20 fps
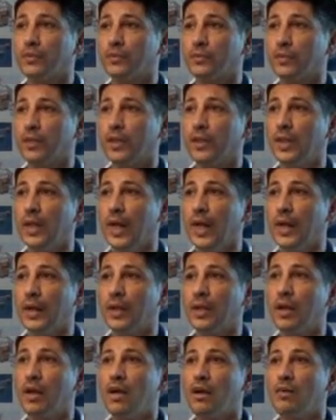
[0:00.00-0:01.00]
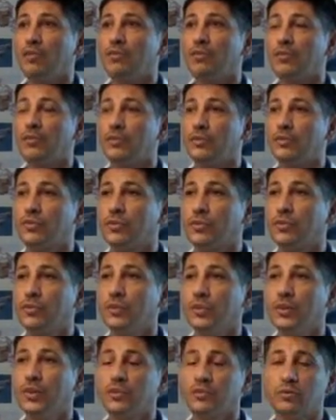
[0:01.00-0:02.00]
straight line from the
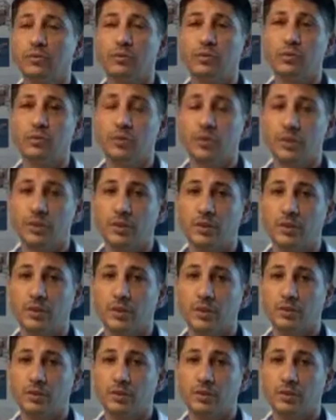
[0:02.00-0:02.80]
shoulder to wrist.